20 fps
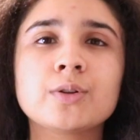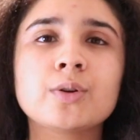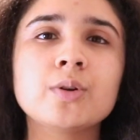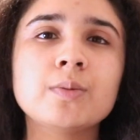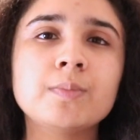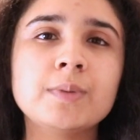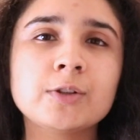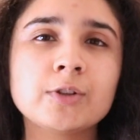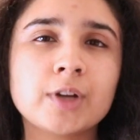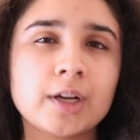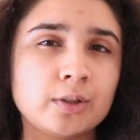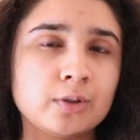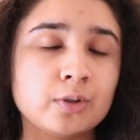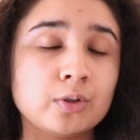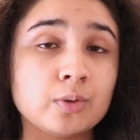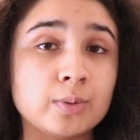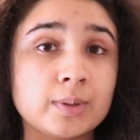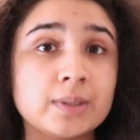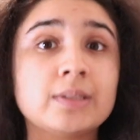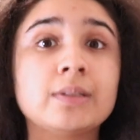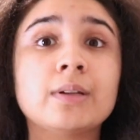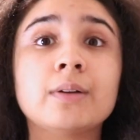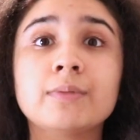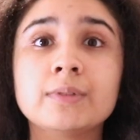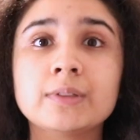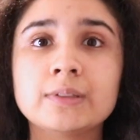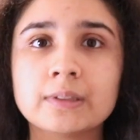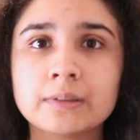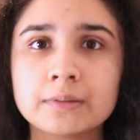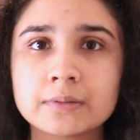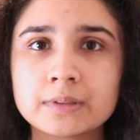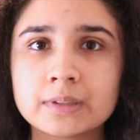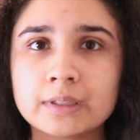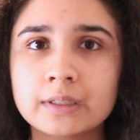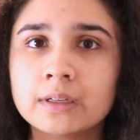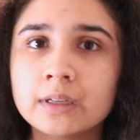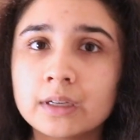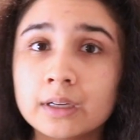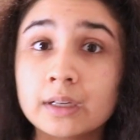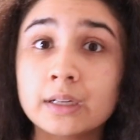could be trying to twist their results
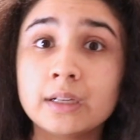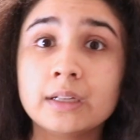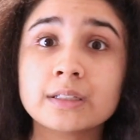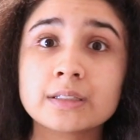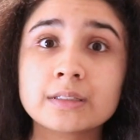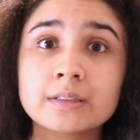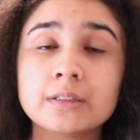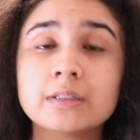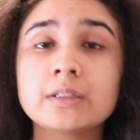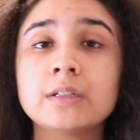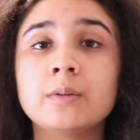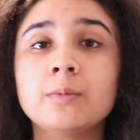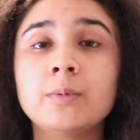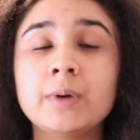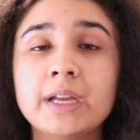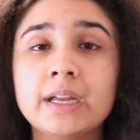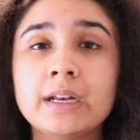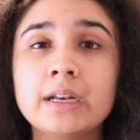in a certain way,